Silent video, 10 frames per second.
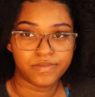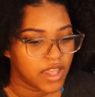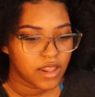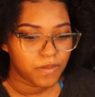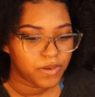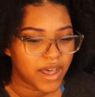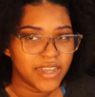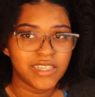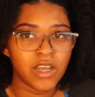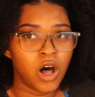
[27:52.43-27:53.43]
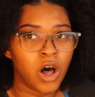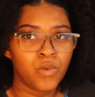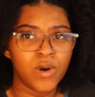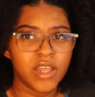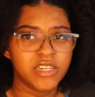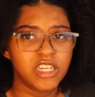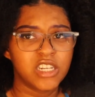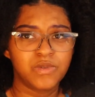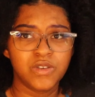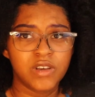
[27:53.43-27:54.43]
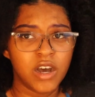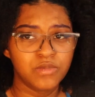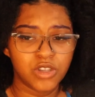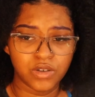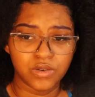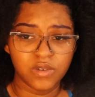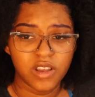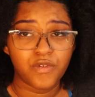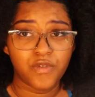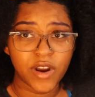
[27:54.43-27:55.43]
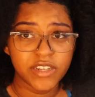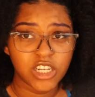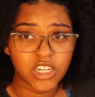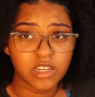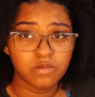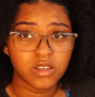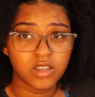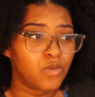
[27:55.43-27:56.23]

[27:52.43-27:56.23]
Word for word: It applies to all relationships you come to friendships,